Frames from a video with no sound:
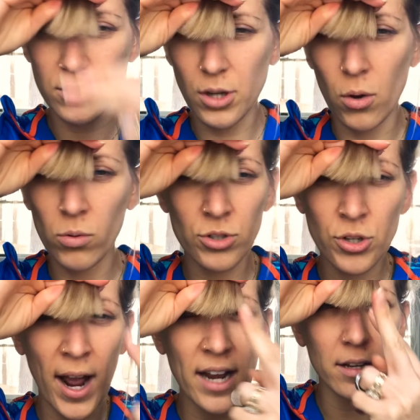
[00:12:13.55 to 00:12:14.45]
Don't
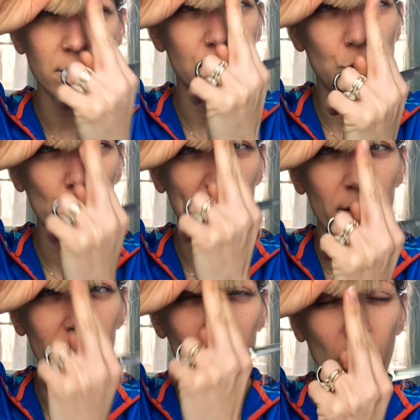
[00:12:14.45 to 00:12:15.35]
try to do
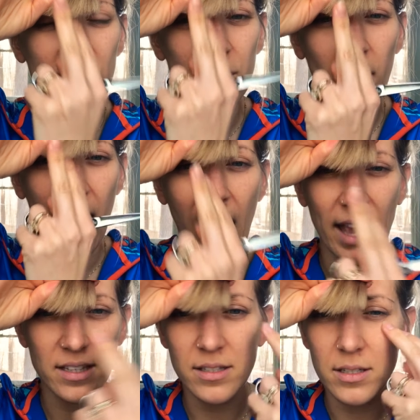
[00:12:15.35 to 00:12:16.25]
it with your
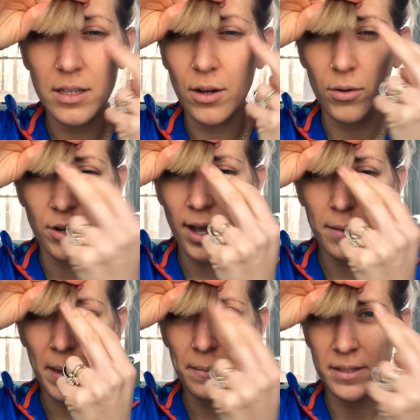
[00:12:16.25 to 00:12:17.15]
eyes. You know, you're not
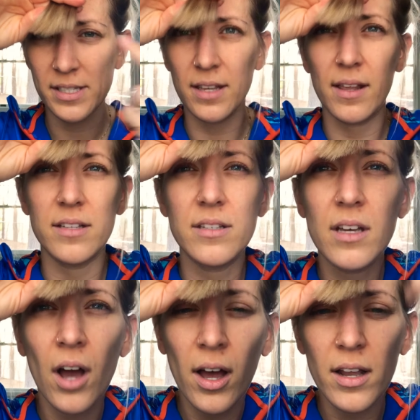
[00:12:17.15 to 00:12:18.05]
gonna be able to see this.
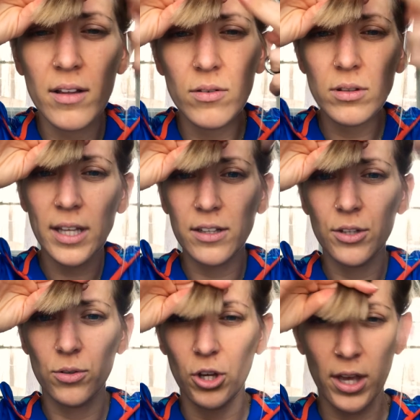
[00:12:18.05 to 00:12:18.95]
Cut like
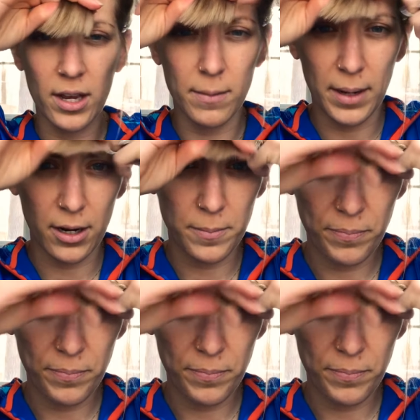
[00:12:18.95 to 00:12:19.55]
you're looking in a mirror.